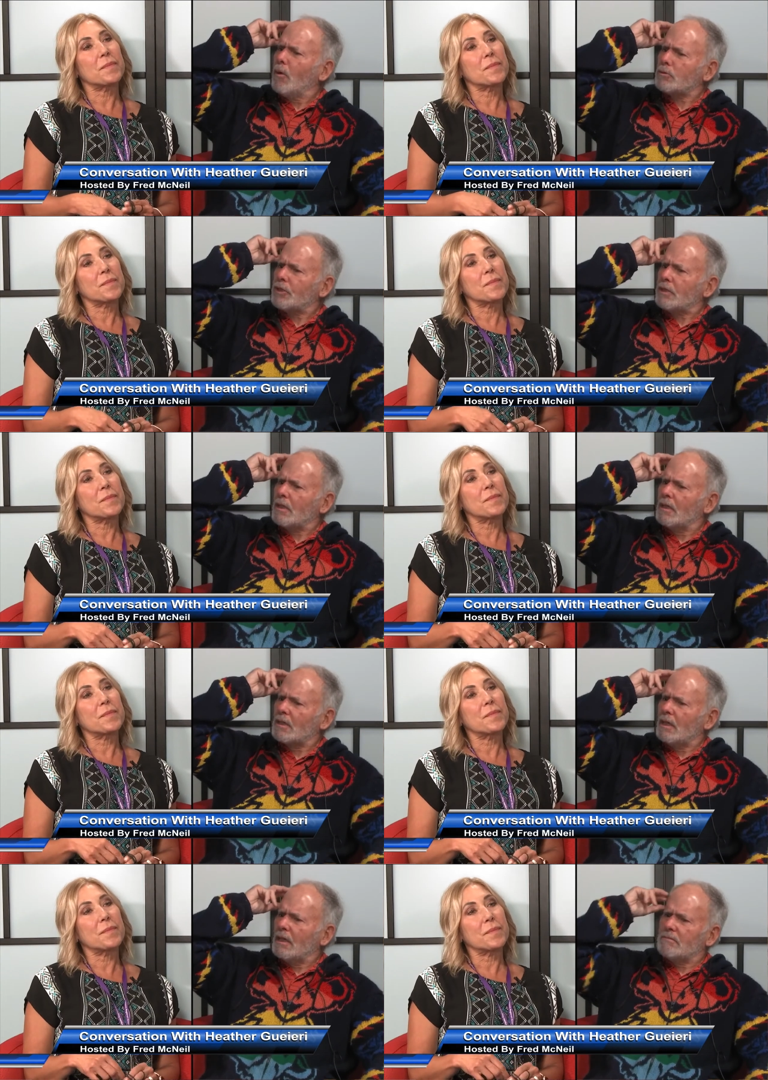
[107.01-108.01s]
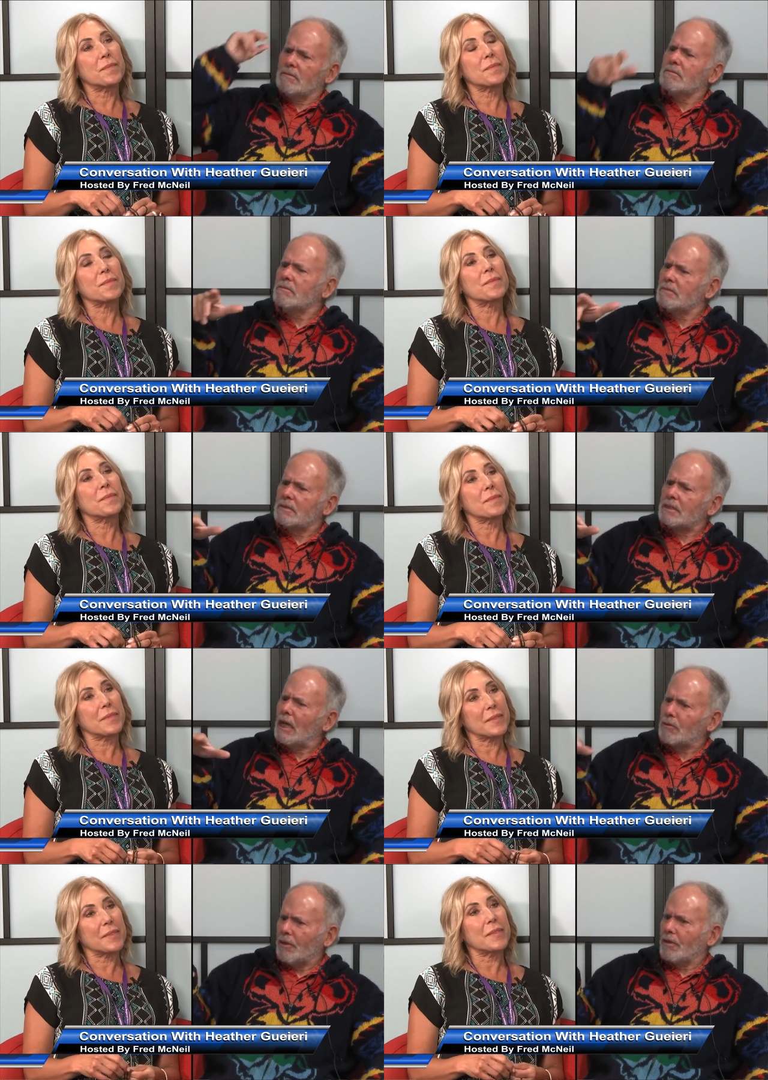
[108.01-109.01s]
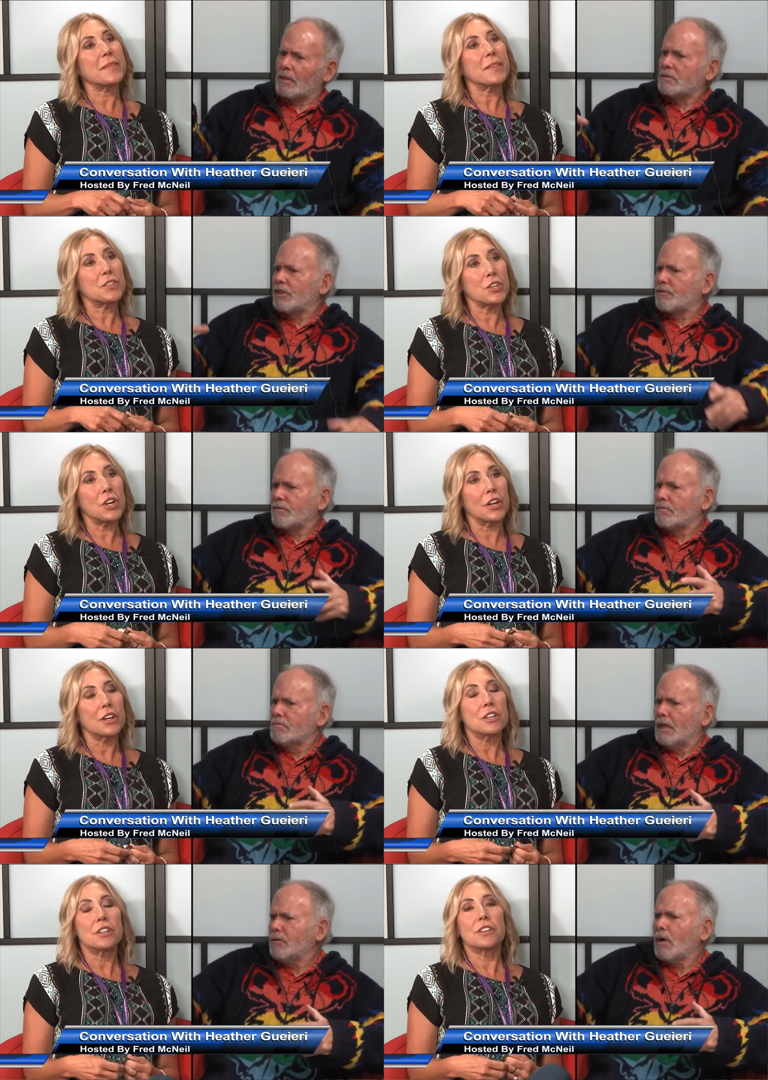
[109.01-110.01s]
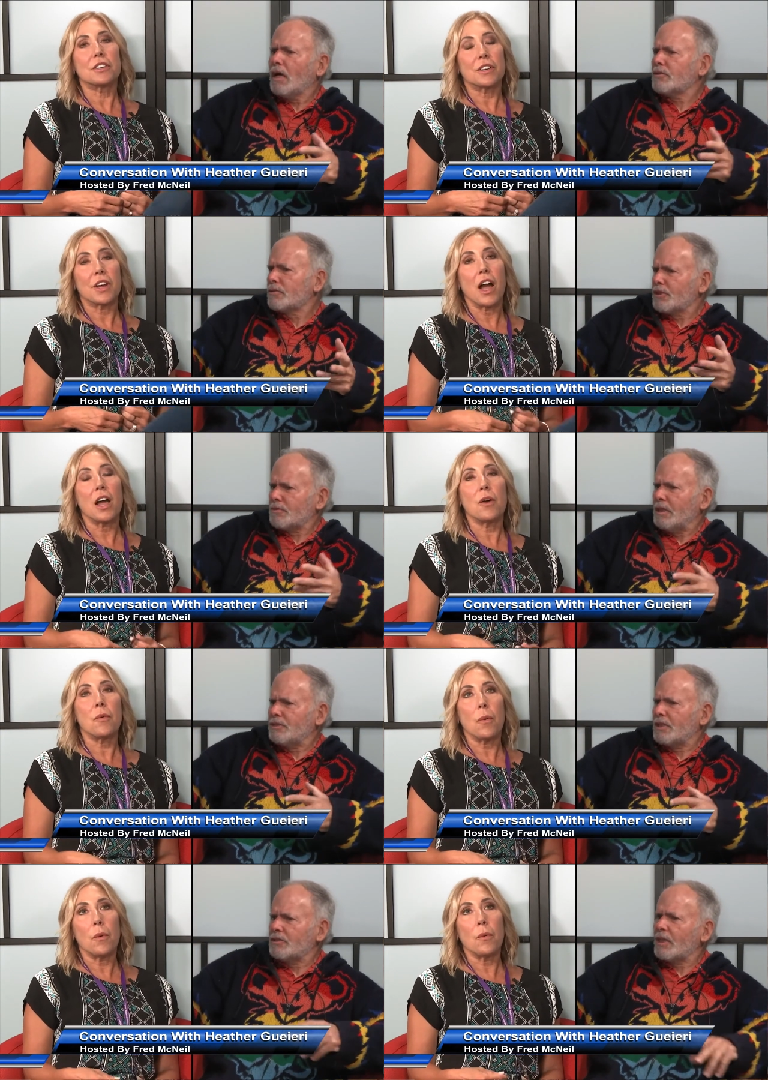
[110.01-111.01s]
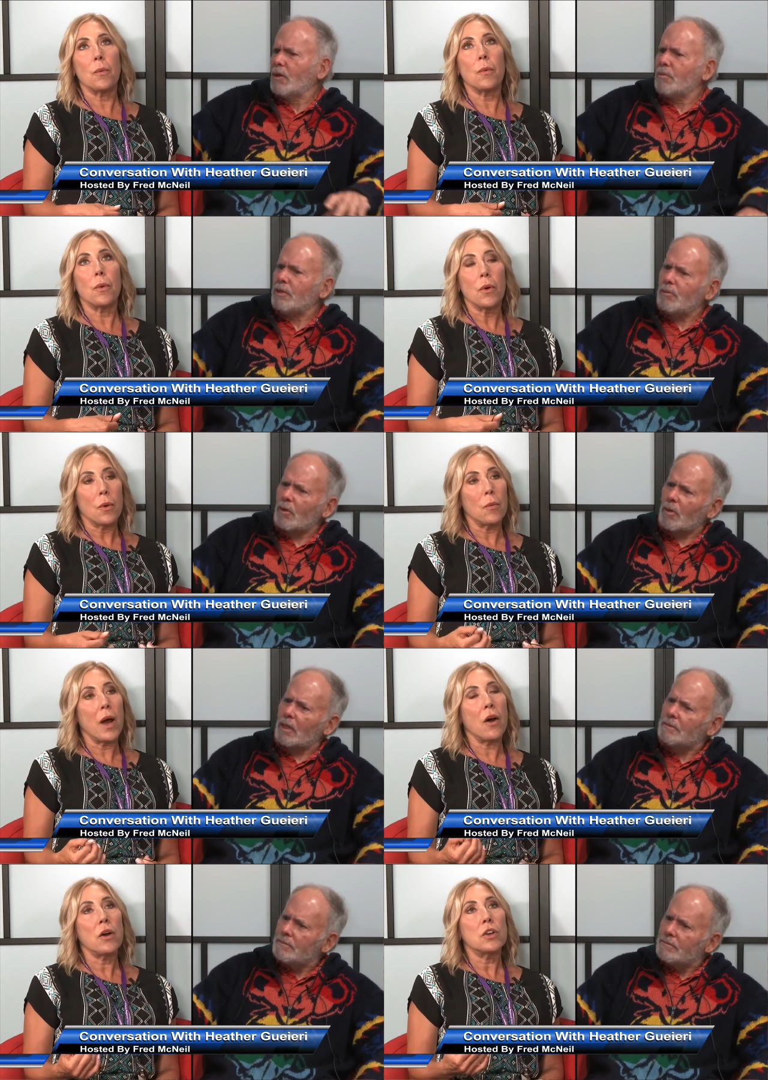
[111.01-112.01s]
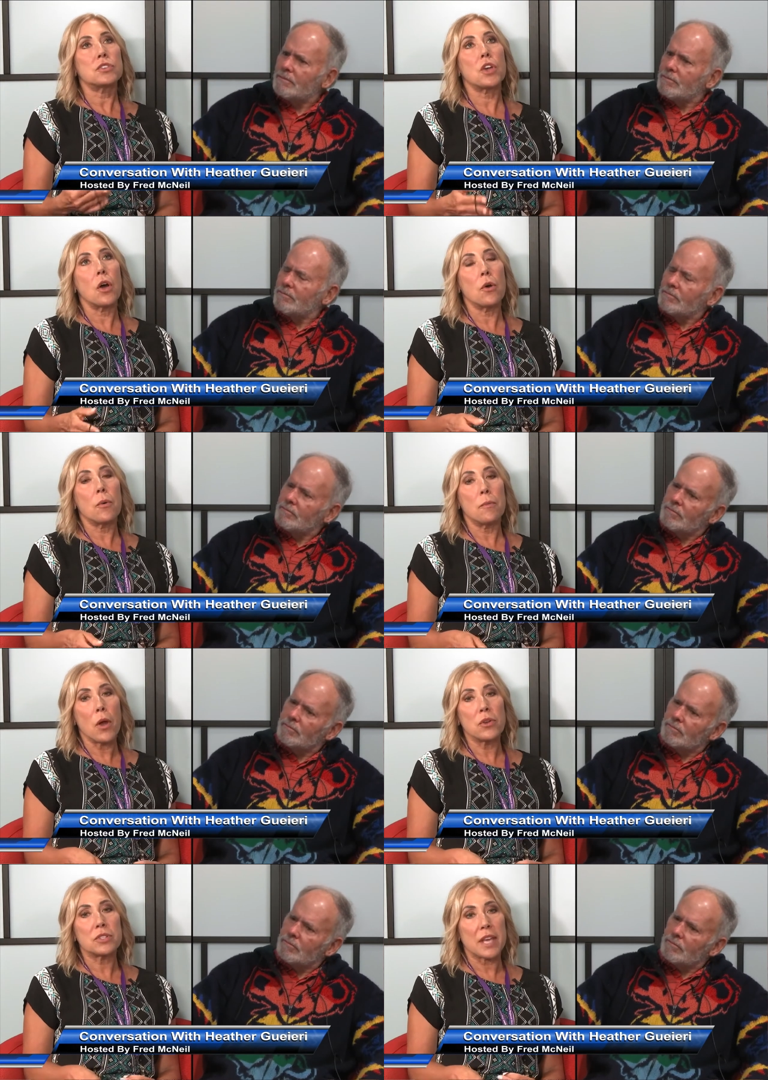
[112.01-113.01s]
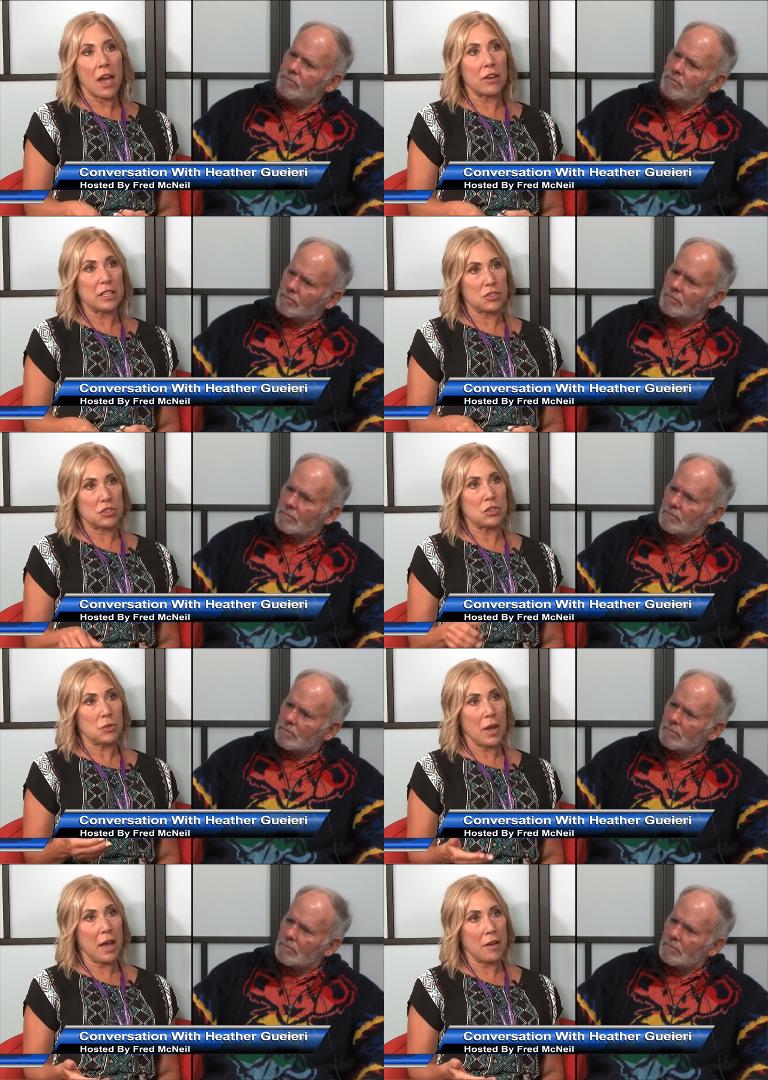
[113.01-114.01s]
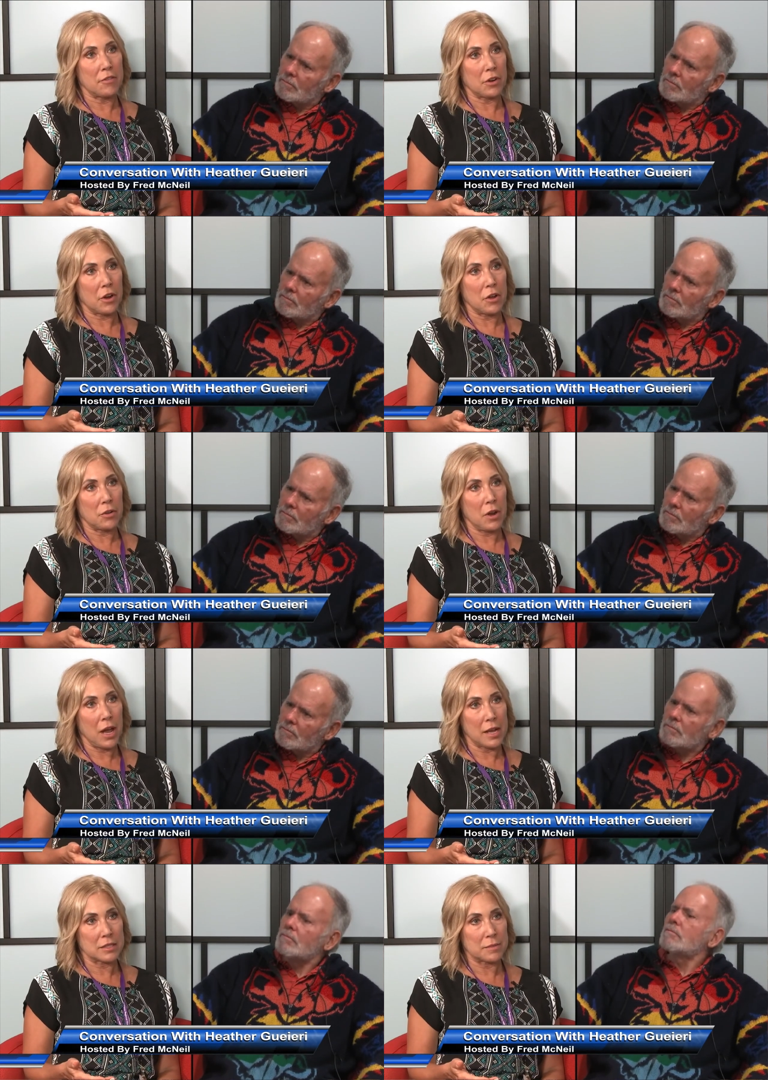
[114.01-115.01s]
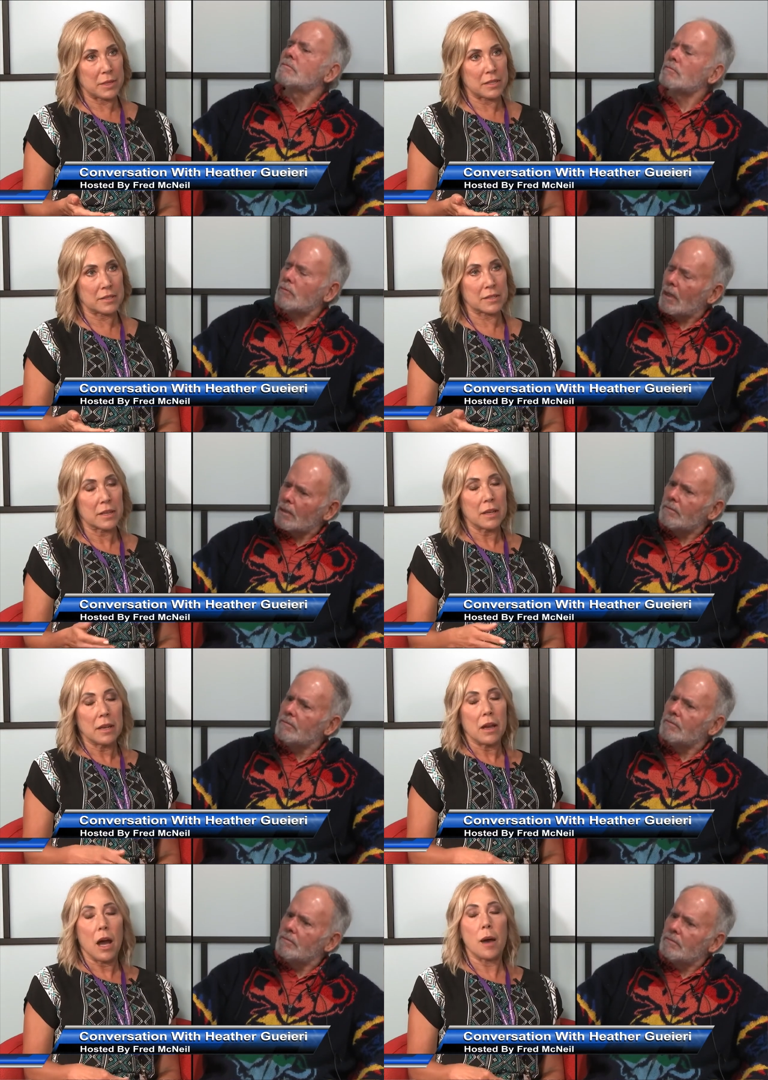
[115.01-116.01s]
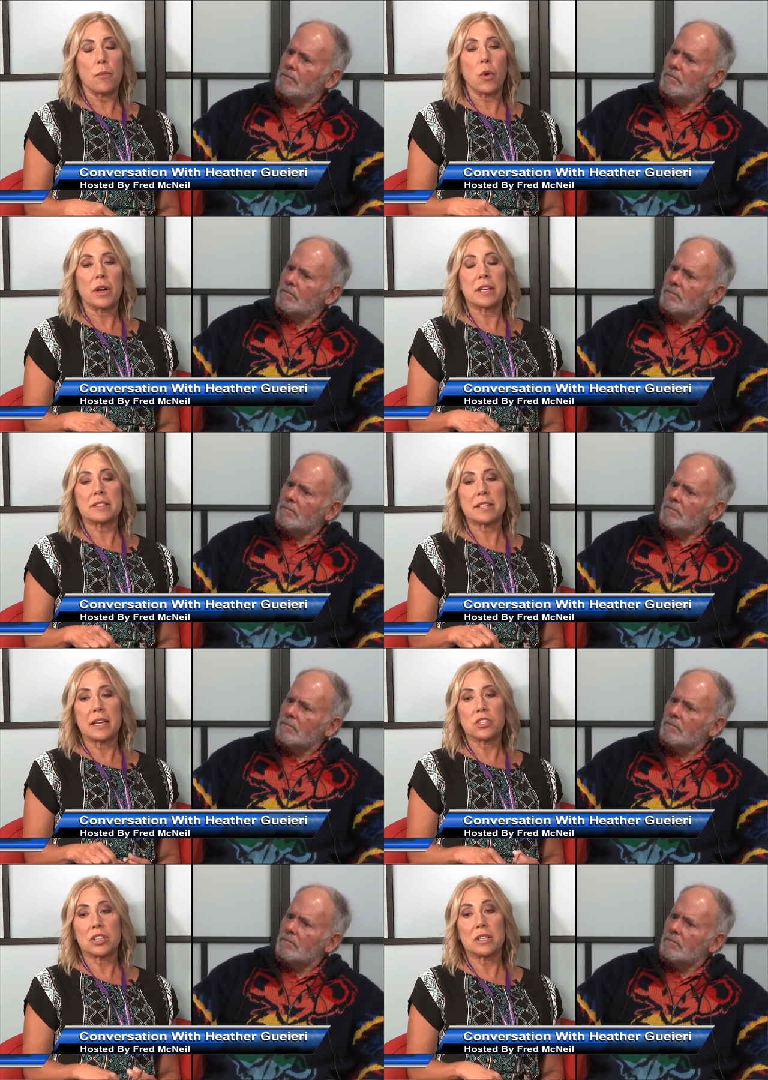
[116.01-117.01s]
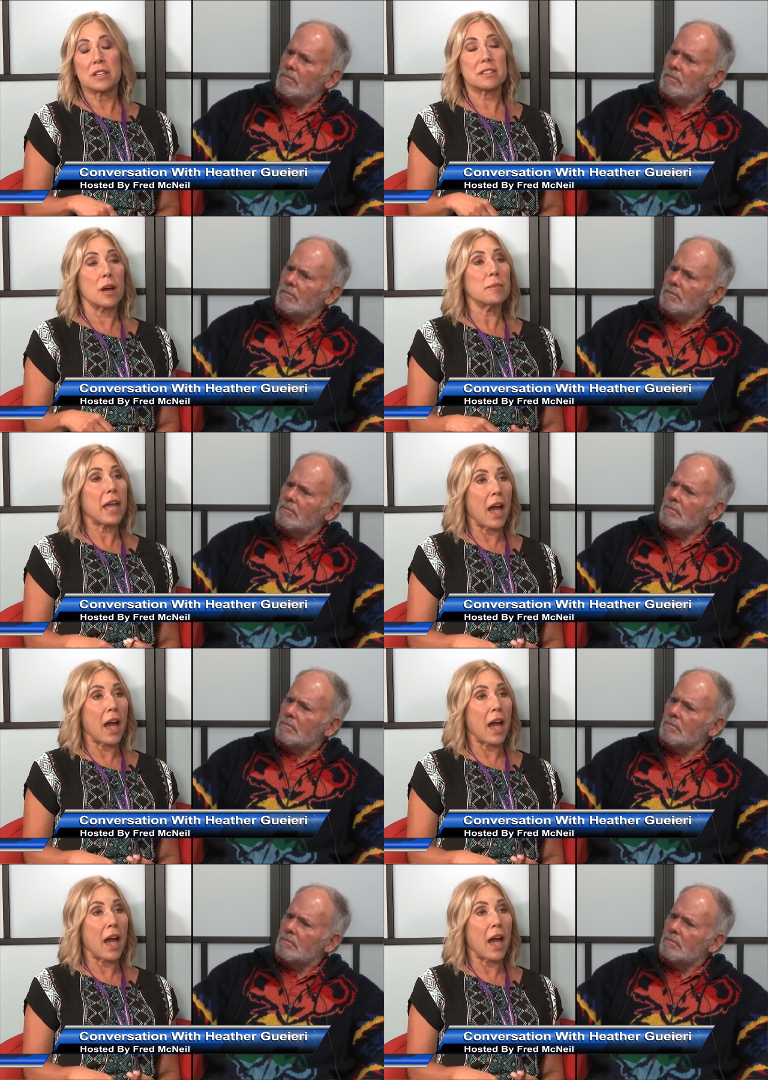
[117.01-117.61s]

Speaker 1: a multi-county thing? Just money-wise, or just made sense to help people?
Speaker 2: Well, so most counties do have their own hospice organization. Some